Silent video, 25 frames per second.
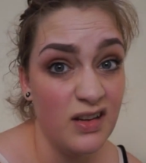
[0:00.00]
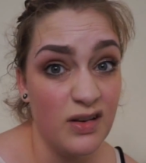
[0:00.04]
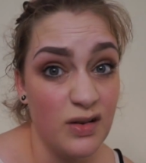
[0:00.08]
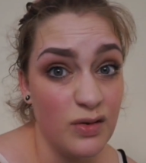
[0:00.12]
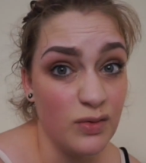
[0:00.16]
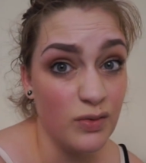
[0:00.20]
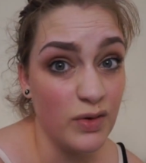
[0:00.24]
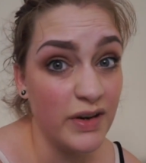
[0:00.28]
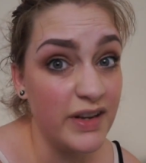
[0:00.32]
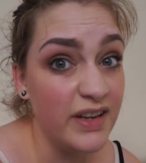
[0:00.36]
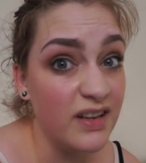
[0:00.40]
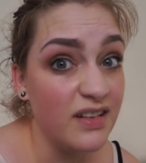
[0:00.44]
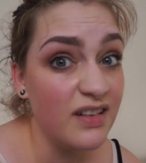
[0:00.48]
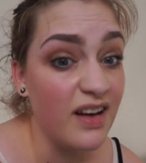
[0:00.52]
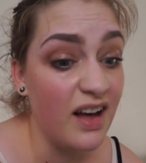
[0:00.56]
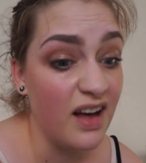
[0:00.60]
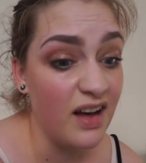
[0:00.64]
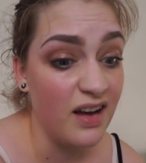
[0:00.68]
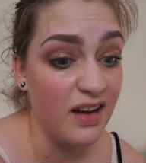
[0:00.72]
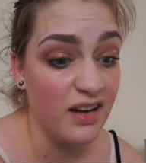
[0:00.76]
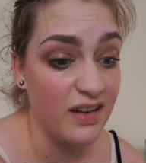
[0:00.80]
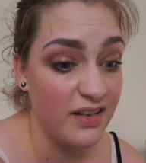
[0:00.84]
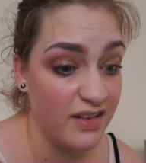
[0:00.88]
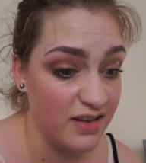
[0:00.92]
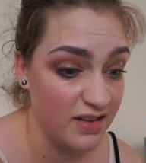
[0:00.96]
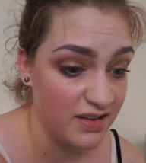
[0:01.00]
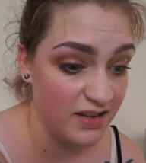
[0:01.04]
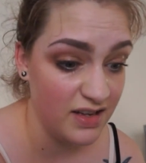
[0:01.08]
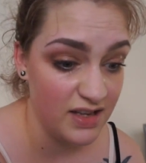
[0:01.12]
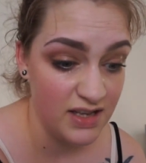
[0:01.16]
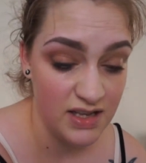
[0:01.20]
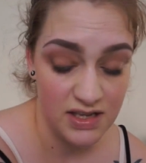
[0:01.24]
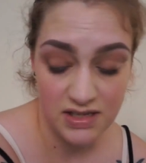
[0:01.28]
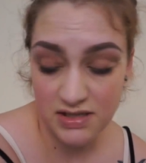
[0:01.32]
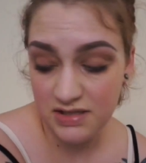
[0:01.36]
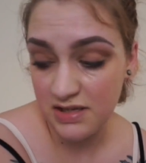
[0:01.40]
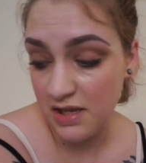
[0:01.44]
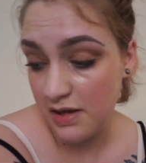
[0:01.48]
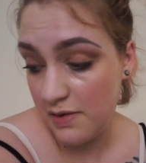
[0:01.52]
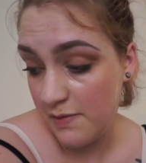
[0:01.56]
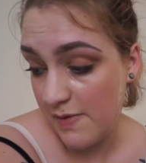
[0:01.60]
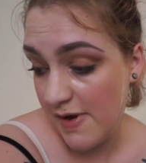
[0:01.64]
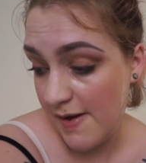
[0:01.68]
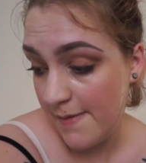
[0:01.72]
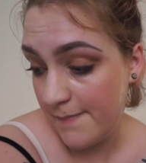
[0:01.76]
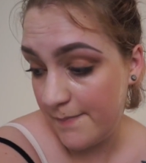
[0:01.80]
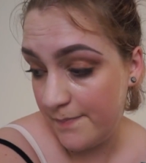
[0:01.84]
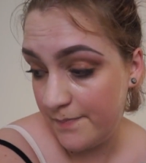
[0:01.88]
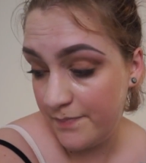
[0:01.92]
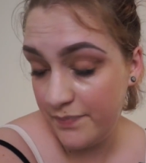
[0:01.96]
real hard. So
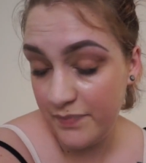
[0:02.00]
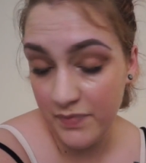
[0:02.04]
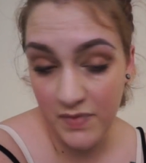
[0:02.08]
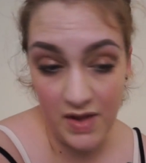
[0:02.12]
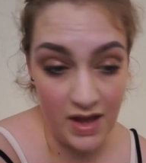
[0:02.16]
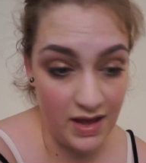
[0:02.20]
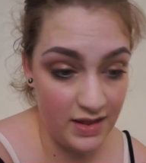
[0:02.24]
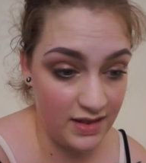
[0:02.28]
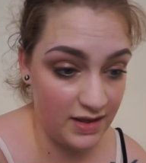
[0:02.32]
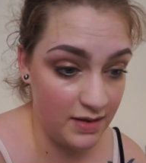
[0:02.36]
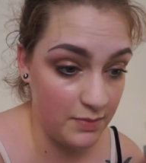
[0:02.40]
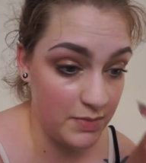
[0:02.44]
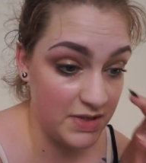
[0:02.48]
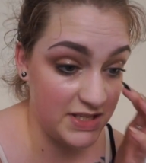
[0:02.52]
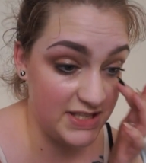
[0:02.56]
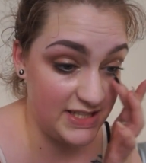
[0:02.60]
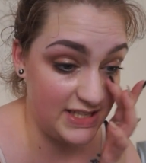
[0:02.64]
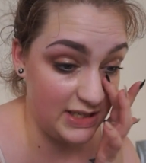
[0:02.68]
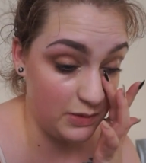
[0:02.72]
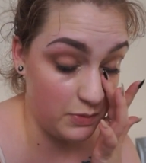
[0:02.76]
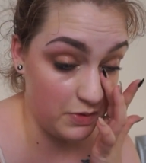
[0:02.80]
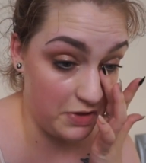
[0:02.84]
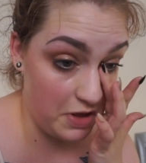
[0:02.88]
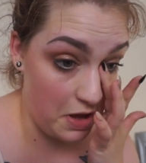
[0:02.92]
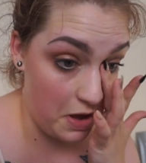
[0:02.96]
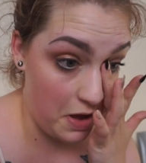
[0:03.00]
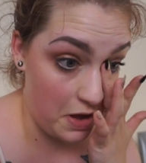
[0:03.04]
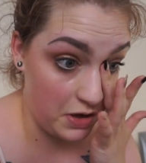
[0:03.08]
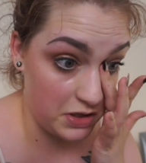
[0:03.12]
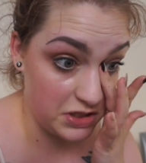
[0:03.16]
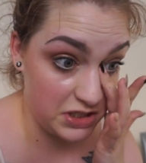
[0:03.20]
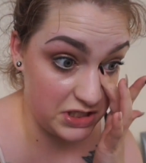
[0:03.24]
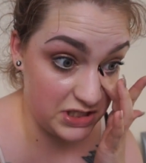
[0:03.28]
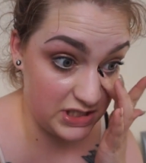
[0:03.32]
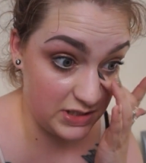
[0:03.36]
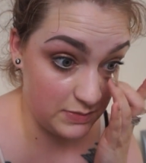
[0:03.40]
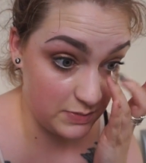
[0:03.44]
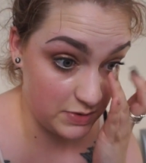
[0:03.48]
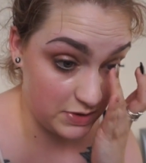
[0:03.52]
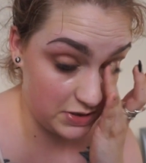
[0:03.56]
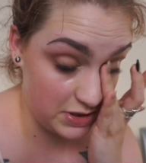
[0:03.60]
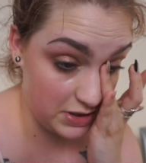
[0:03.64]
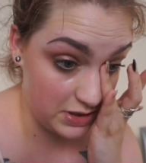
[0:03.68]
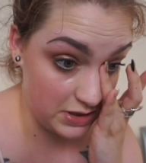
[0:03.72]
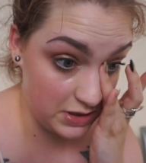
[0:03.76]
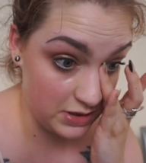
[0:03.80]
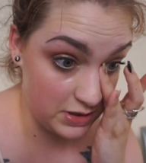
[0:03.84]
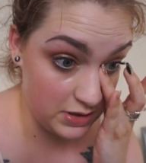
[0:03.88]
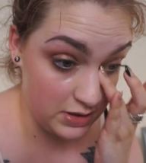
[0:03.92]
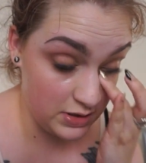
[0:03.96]
I think I'm gonna stick with her. She seems
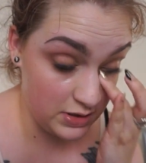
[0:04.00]
to